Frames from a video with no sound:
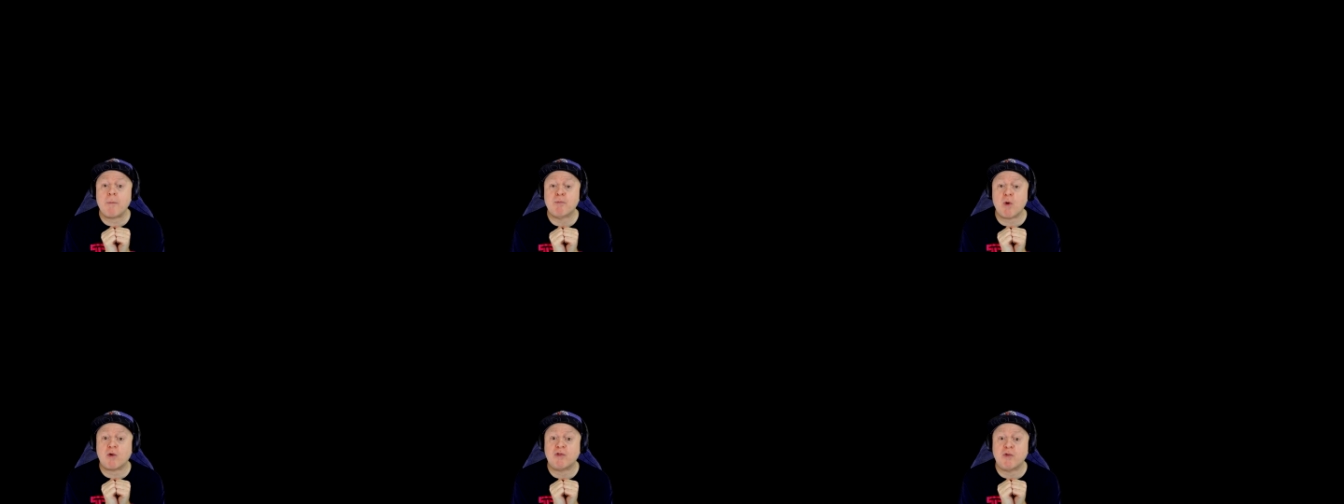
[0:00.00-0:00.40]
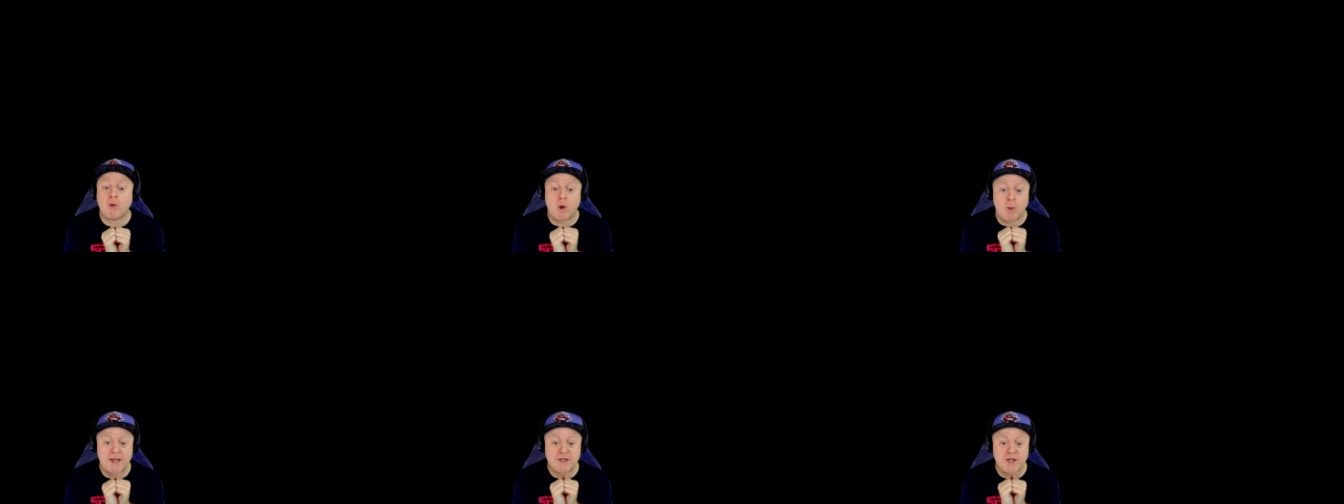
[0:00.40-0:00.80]
I broke through
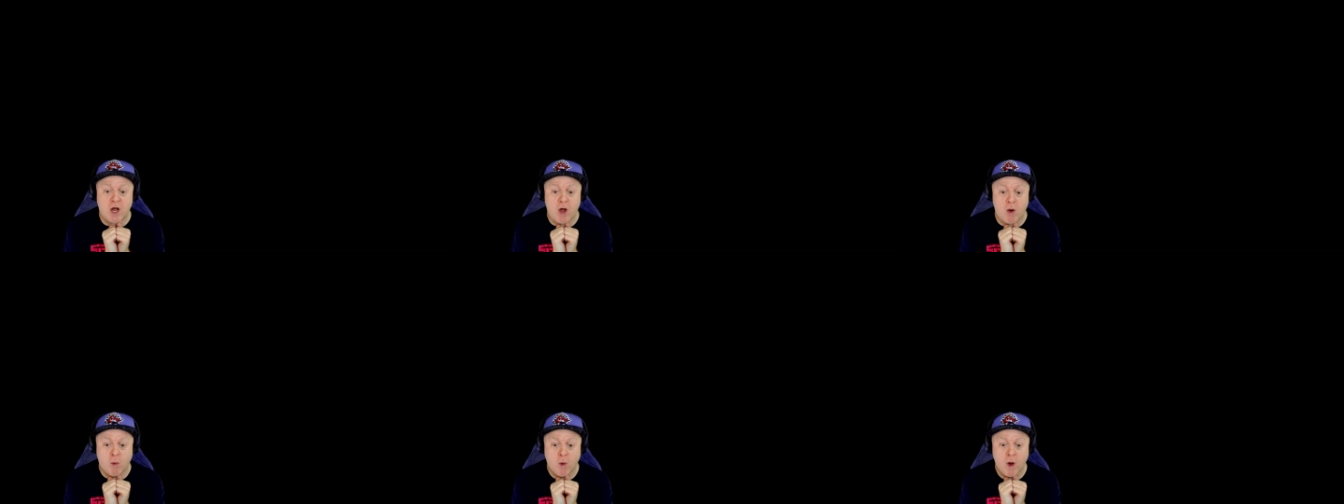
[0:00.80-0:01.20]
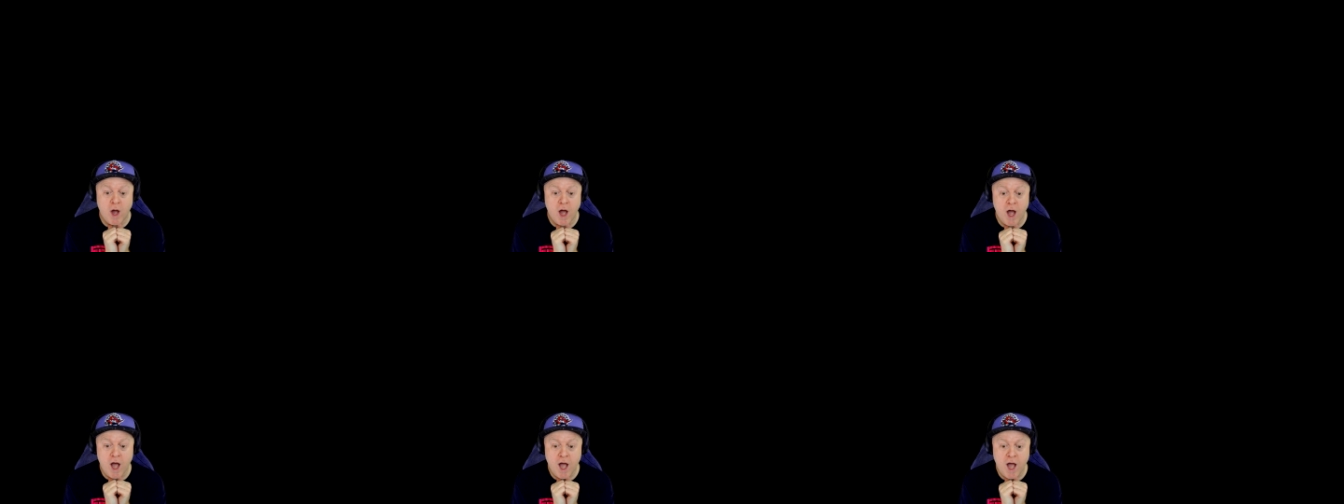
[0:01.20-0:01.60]
a window.
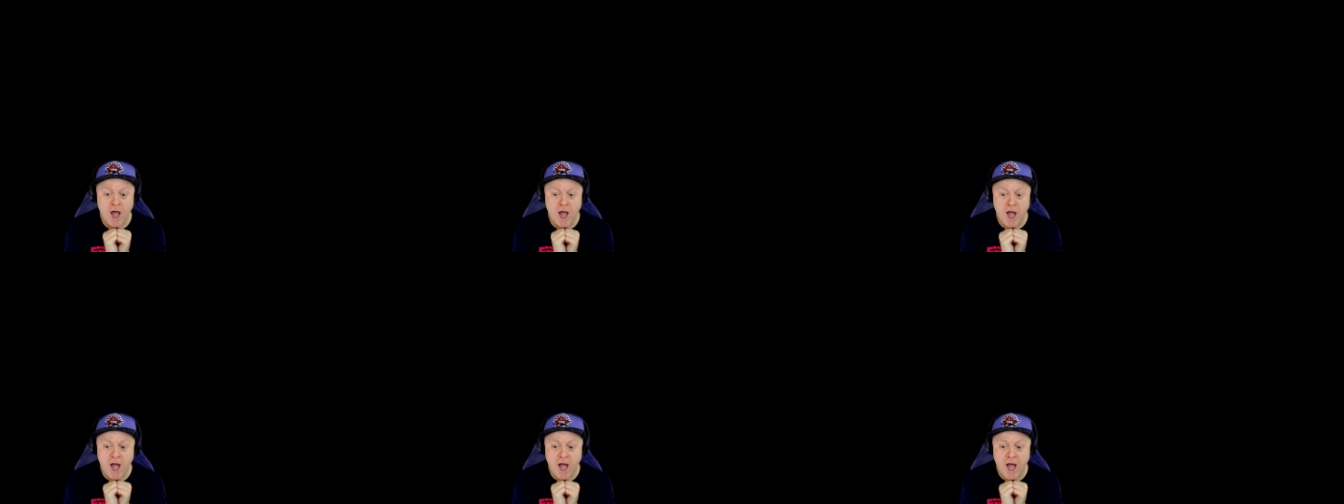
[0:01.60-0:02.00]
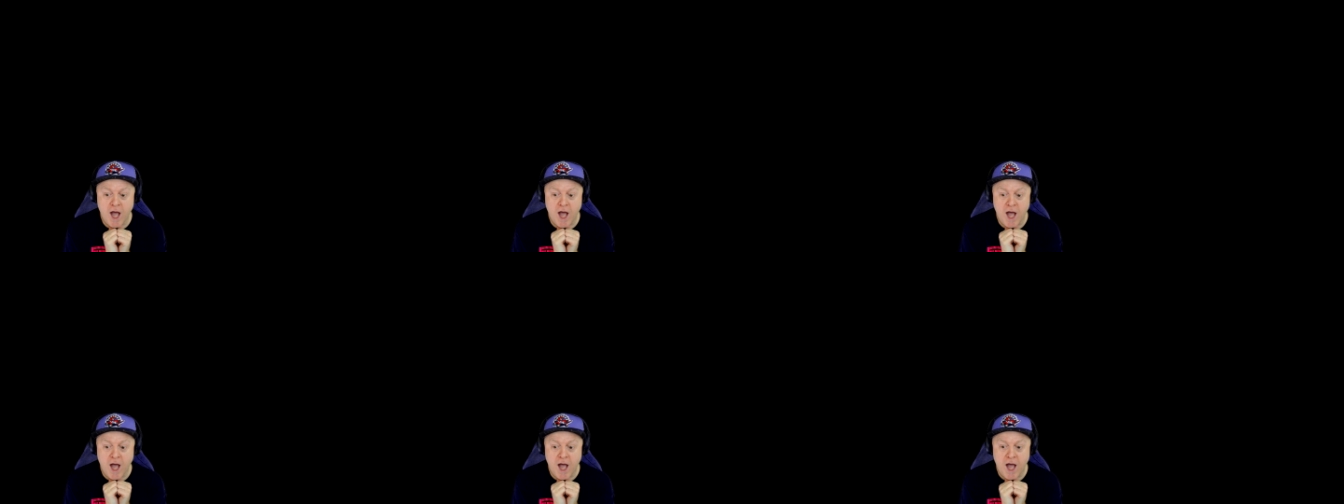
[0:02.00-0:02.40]

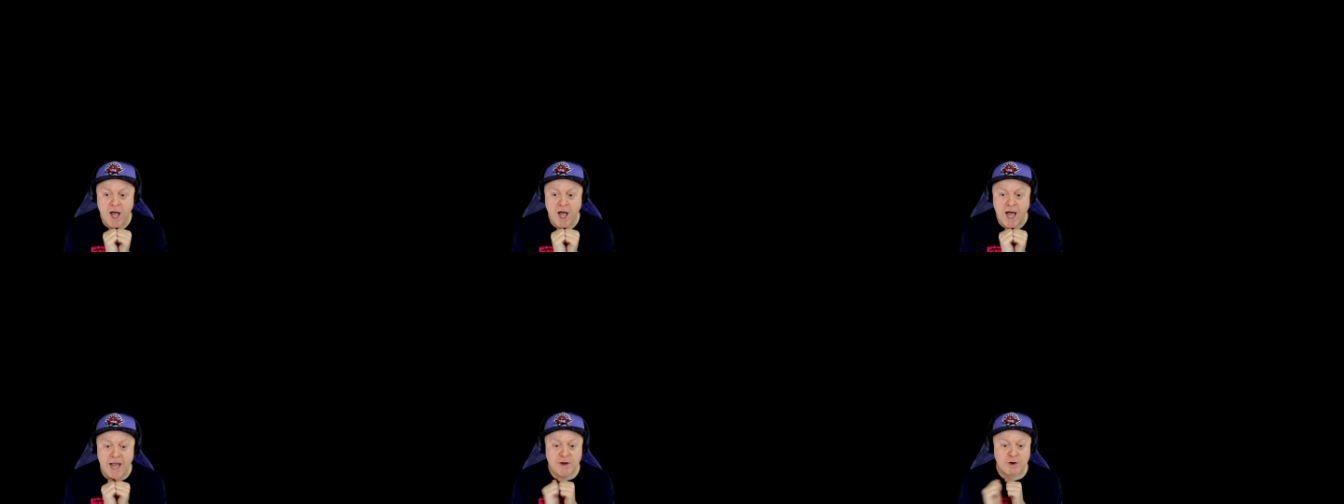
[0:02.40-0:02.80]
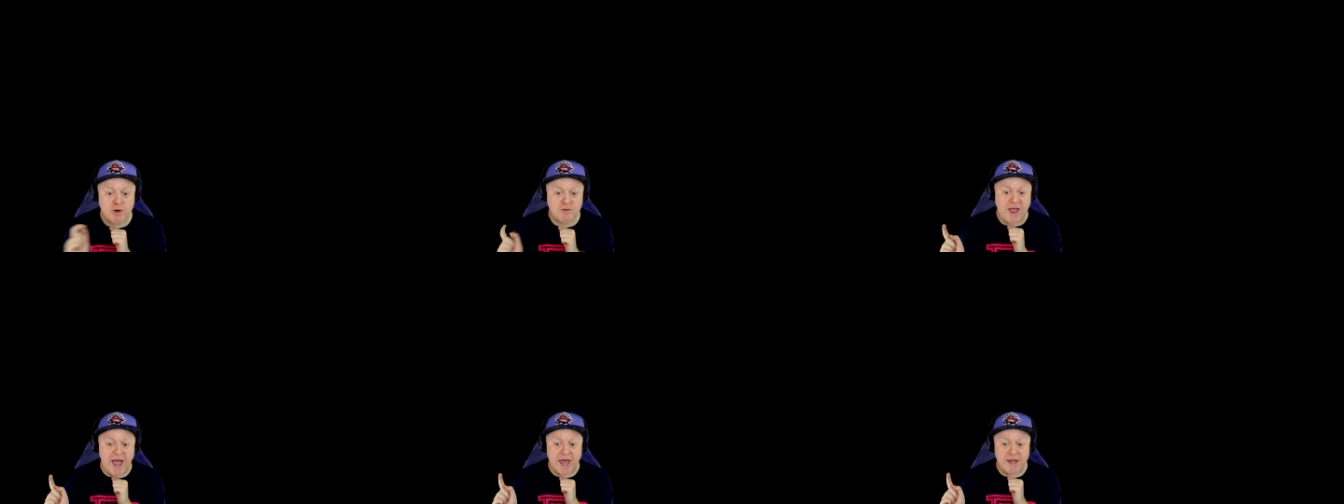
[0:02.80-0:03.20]
I
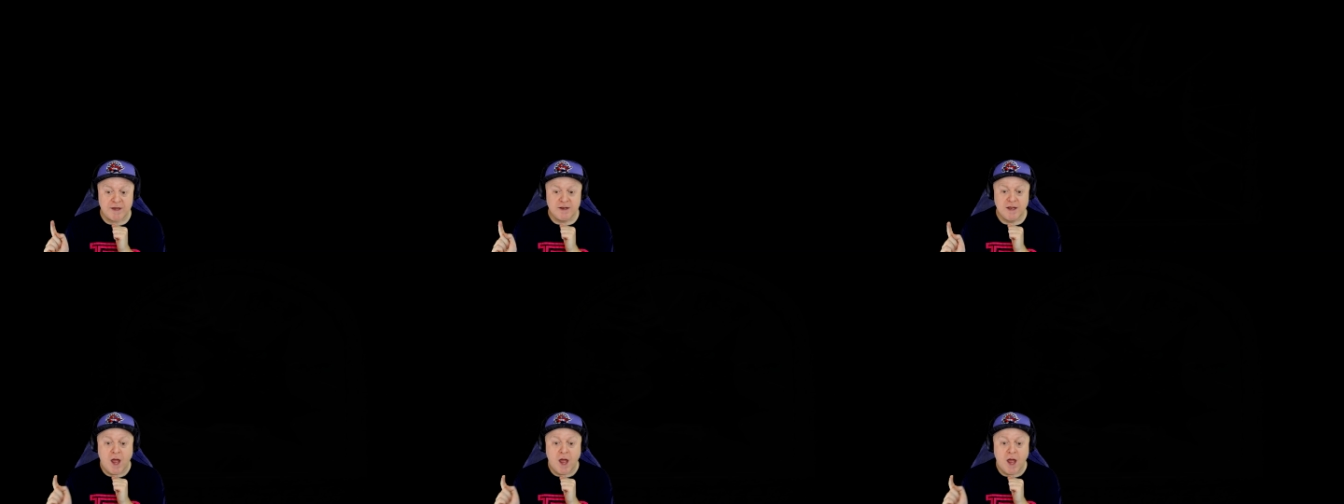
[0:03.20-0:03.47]
heard that.